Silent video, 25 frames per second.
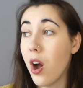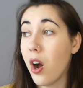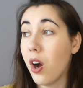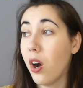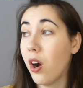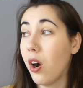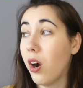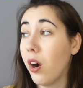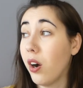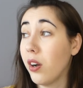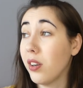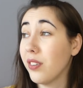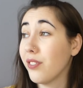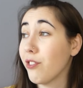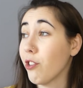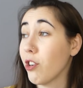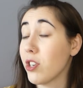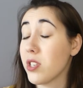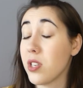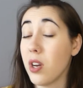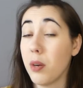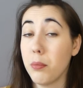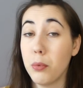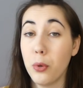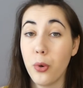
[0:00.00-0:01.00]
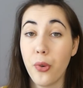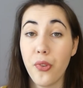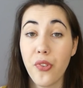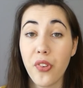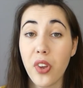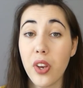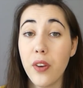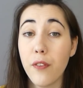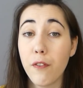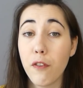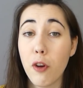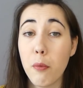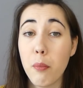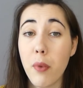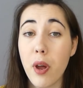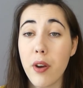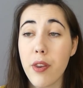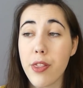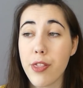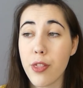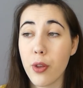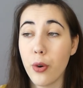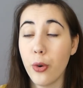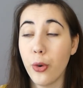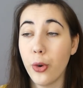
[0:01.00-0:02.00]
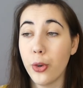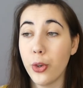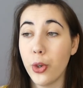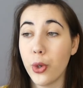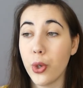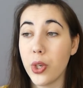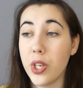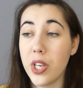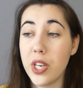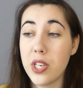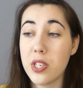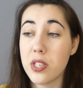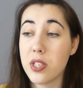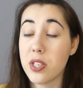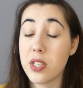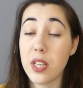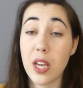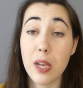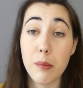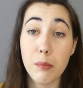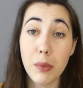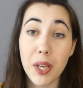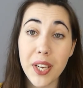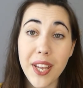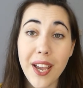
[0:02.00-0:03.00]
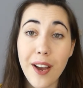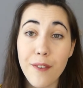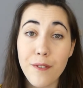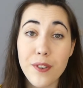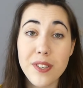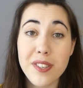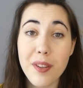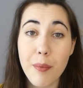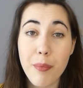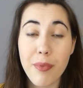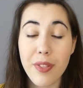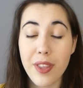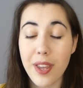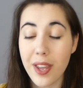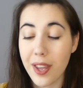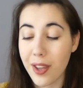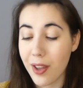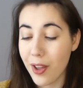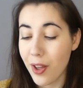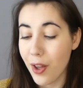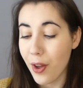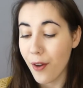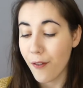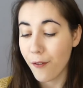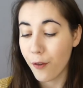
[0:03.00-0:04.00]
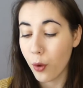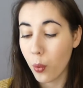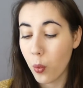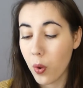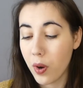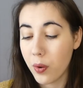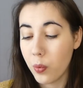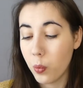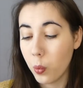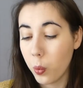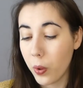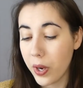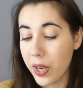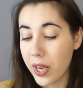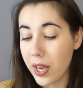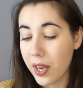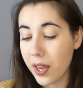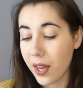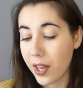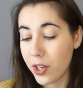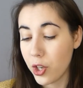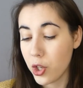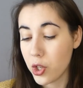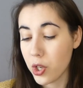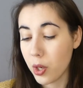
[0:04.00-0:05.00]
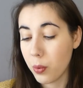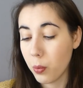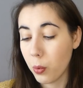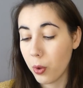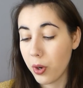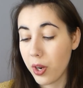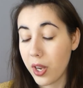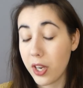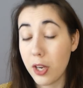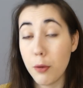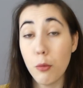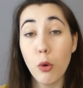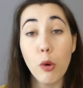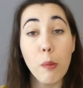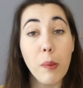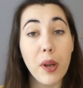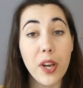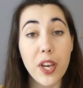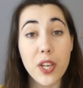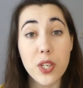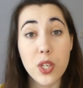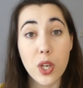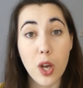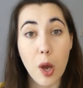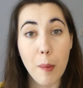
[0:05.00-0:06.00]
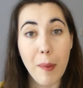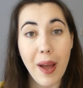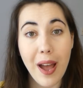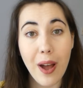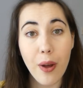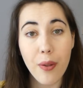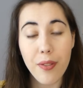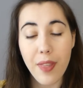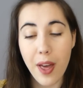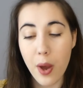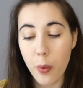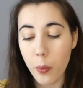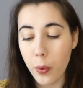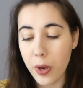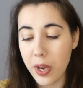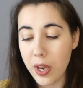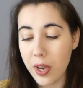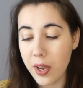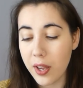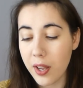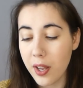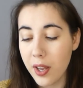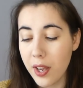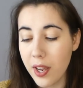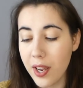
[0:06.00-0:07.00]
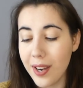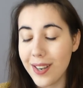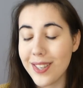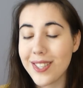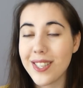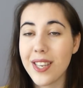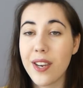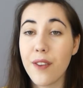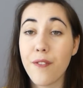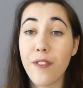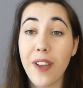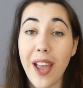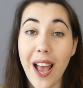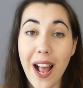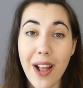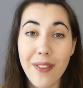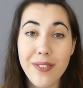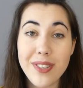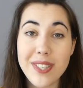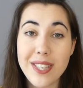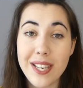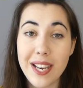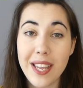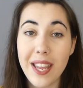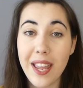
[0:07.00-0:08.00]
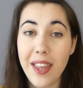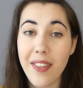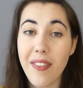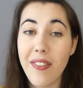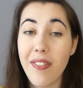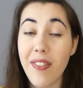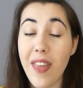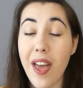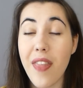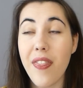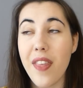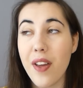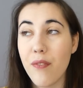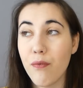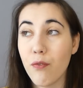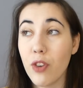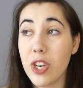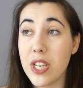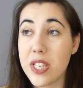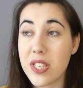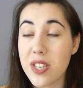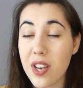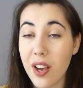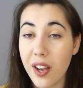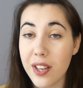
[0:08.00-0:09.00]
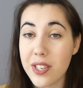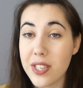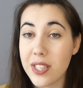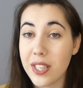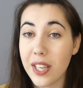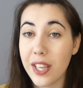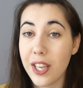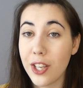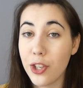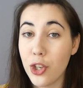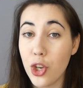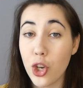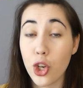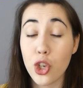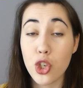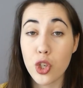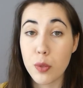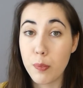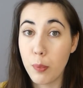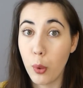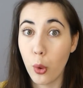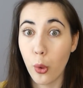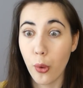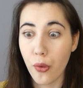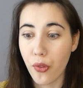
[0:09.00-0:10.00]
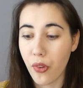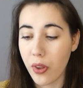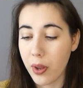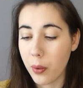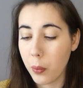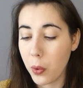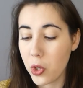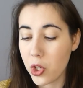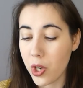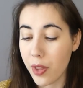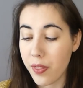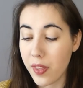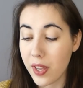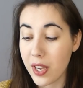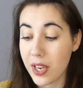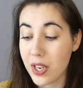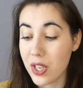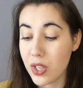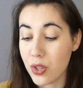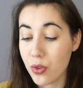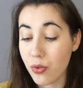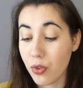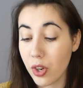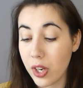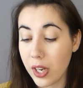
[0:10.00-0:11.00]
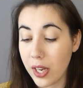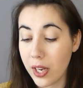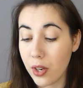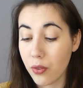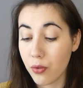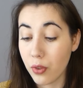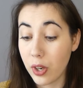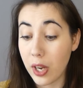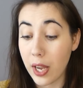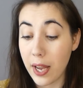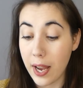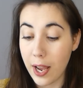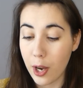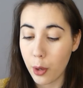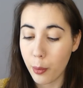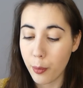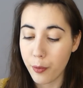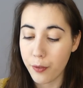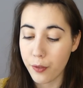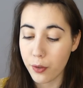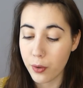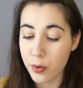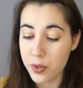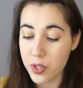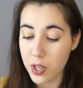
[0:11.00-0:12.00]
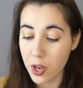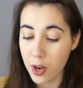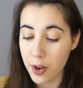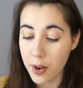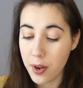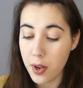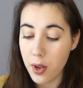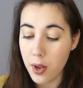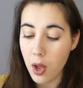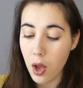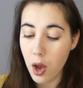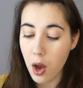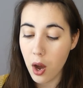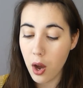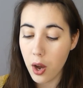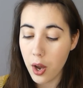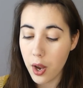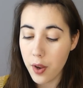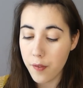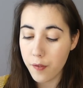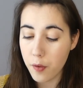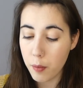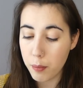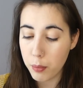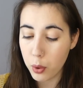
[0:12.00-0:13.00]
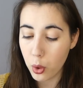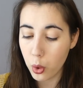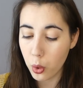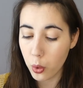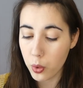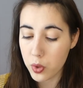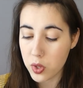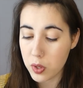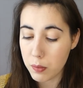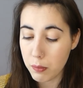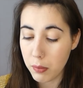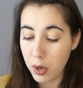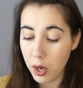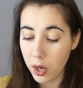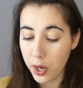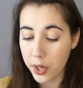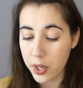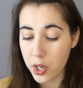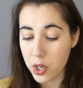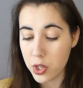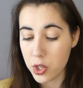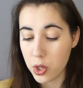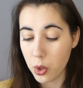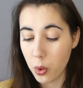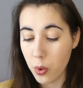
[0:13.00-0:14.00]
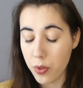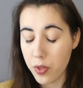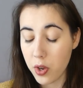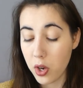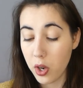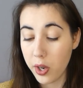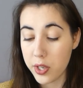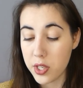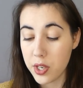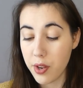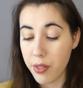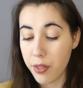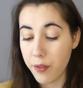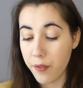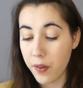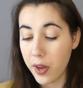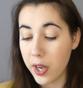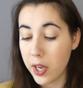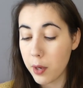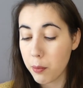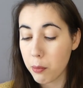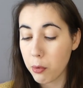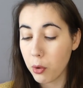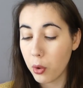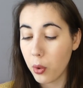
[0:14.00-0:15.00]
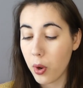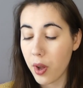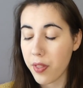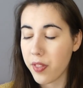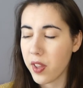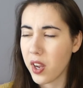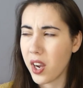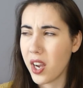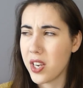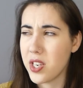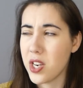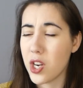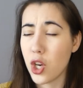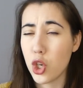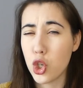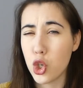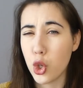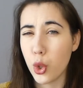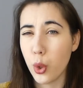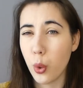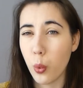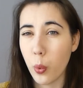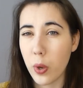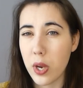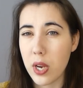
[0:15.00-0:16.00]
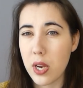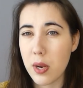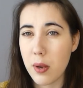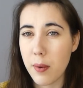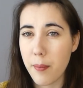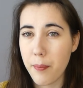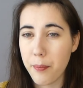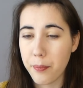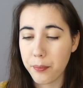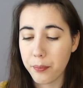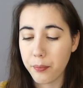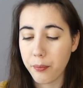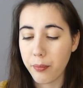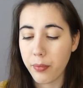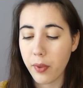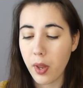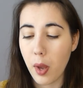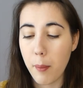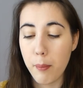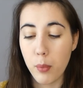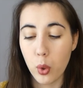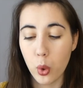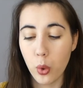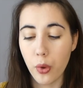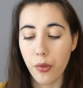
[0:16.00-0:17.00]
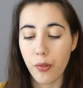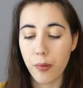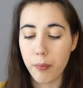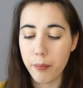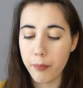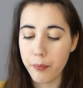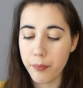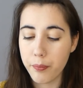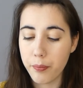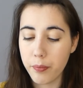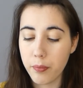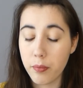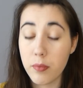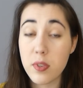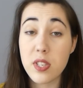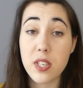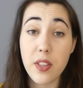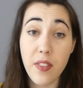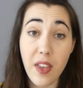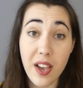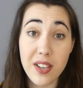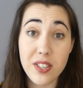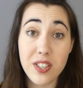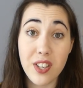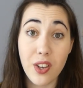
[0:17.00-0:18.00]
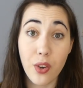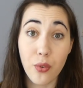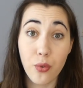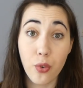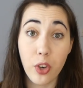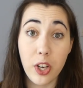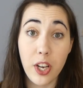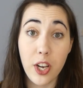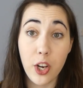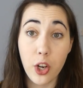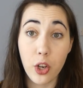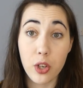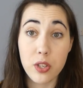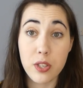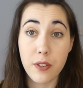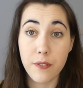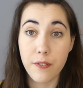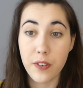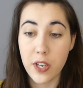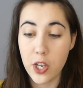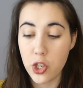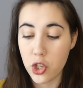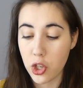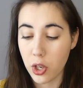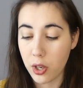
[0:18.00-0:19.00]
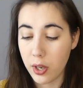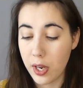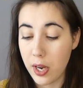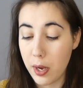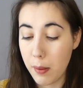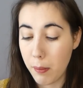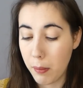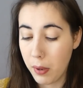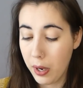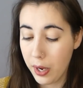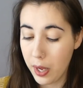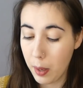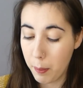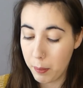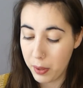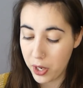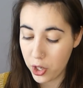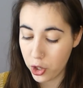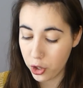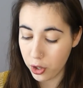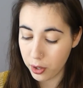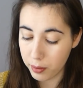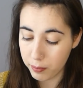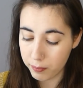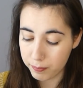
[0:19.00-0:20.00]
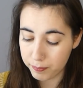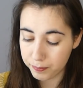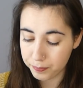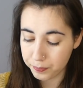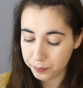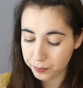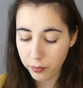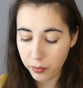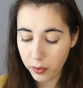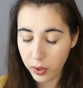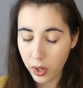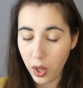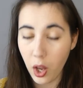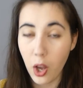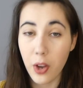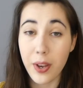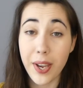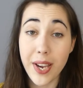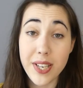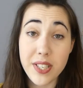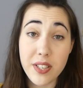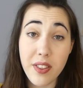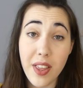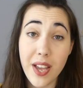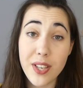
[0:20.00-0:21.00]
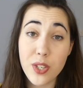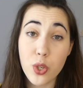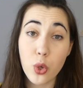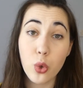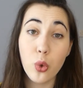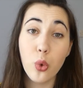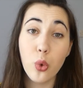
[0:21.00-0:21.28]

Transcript: are, for example, skint for a month or you need to take money out for something for 1 week and you don't want any more money to come out that week. Instead of cancelling it and then restarting it, you can just pause it, which I think is really, really helpful. So I've paused mine until the 19th of April. I think I did a 2 week pause. So that's a really good feature in my opinion. Okay, so that's